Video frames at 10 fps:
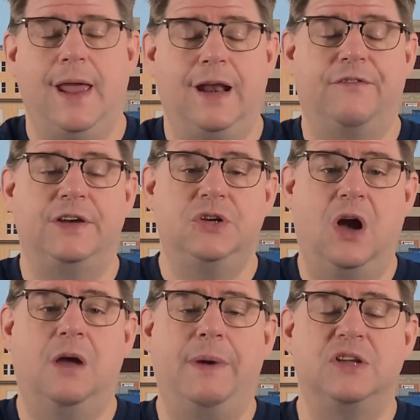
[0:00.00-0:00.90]
And if I
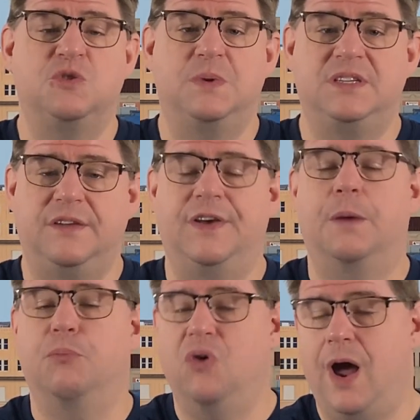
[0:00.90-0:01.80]
talk about
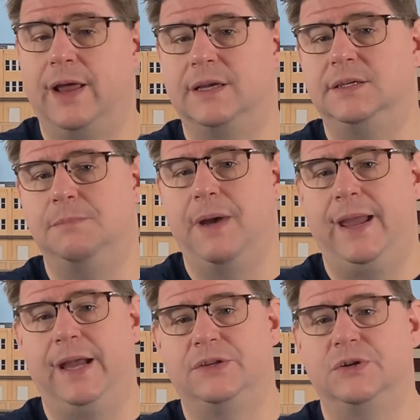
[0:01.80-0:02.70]
specific products in my
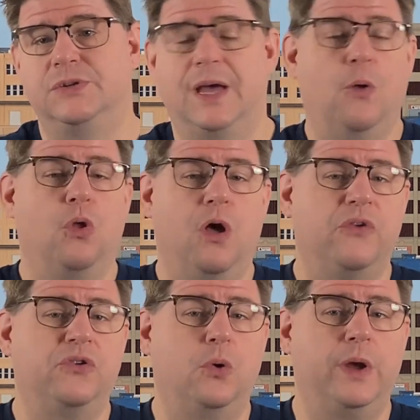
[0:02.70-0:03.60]
answers, I will
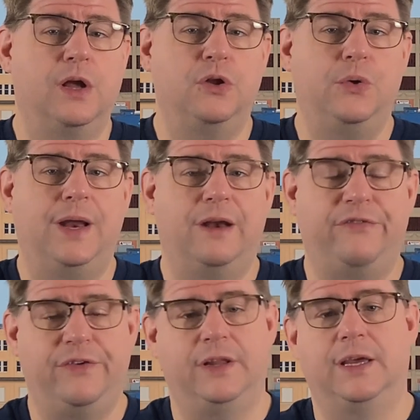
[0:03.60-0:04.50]
also include an
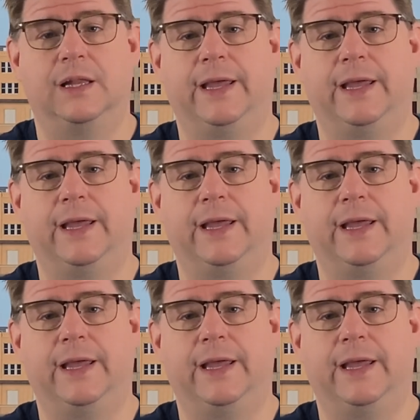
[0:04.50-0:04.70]
affiliate